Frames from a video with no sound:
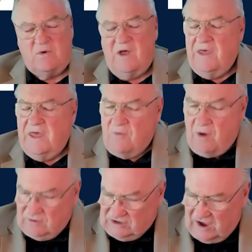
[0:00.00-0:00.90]
Well,
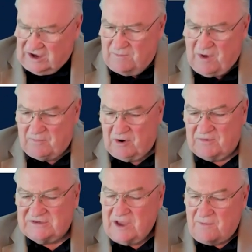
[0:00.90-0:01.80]
while we're talking about
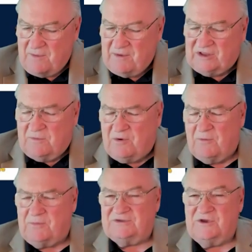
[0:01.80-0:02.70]
purpose, tell me about the
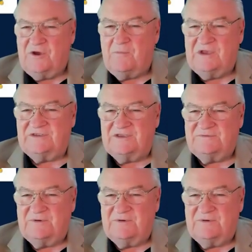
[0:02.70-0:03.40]
purpose of your business.